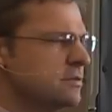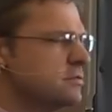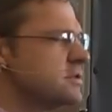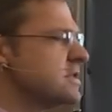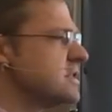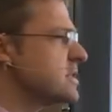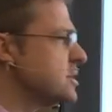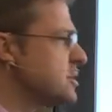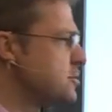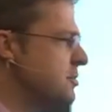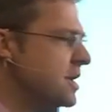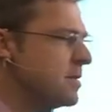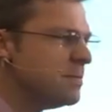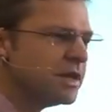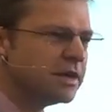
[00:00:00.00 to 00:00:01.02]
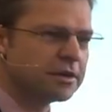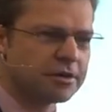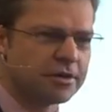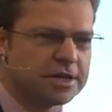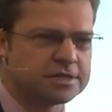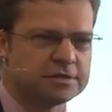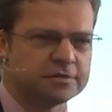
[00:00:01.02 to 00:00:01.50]
He was extremely
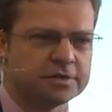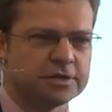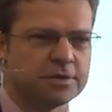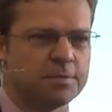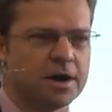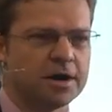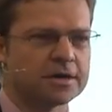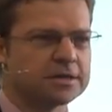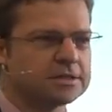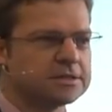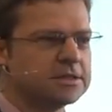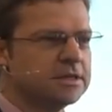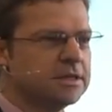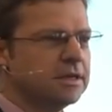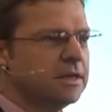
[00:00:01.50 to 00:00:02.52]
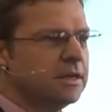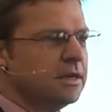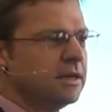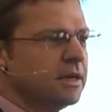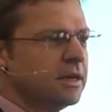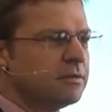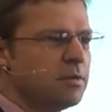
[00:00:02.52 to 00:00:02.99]
aggressive in the market.
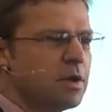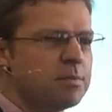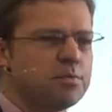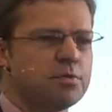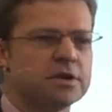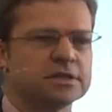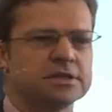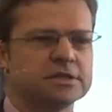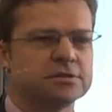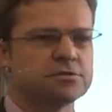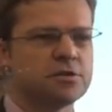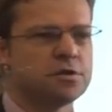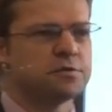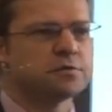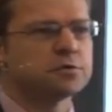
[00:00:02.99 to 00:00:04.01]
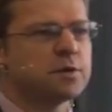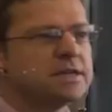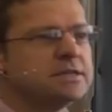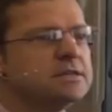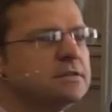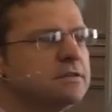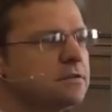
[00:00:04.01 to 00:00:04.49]
At one point, he drove
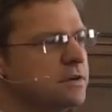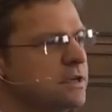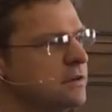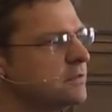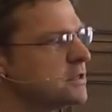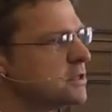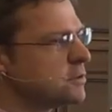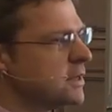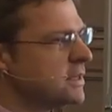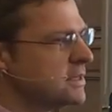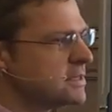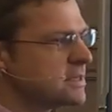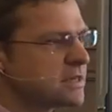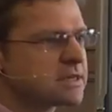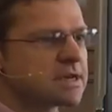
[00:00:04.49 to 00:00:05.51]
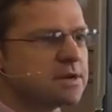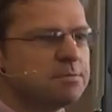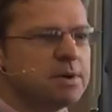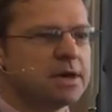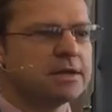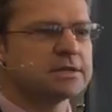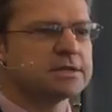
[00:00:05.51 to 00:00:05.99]
23 of his 26
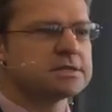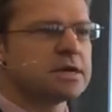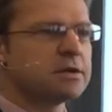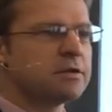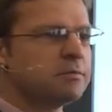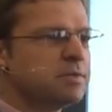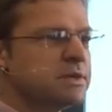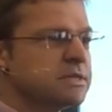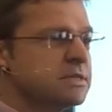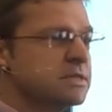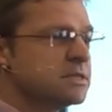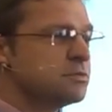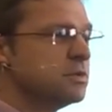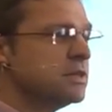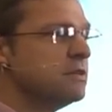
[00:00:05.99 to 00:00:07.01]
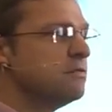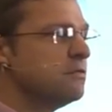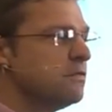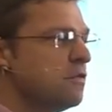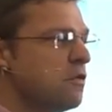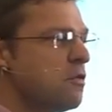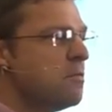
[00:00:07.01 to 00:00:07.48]
competitors out of business within
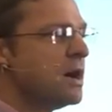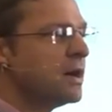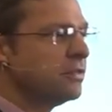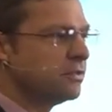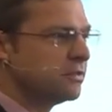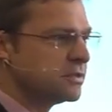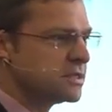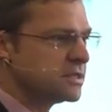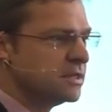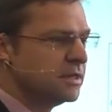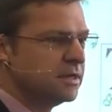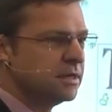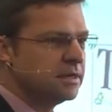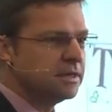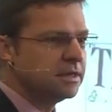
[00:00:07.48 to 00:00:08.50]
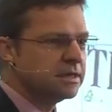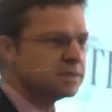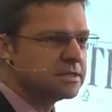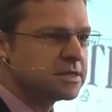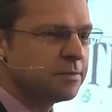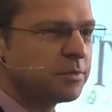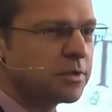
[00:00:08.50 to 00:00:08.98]
four months
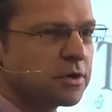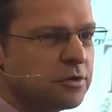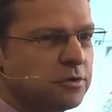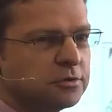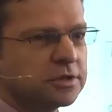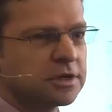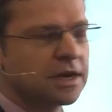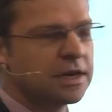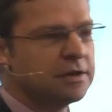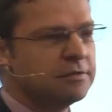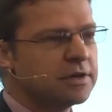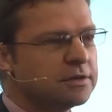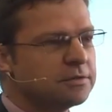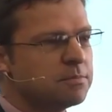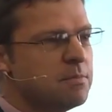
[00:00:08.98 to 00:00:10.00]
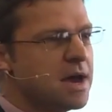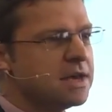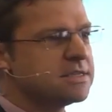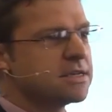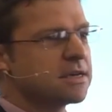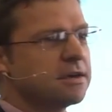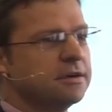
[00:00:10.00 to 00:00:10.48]
in something called the Cleveland
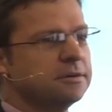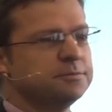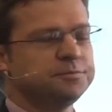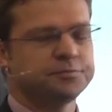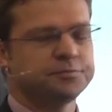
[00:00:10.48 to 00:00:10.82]
Massacre.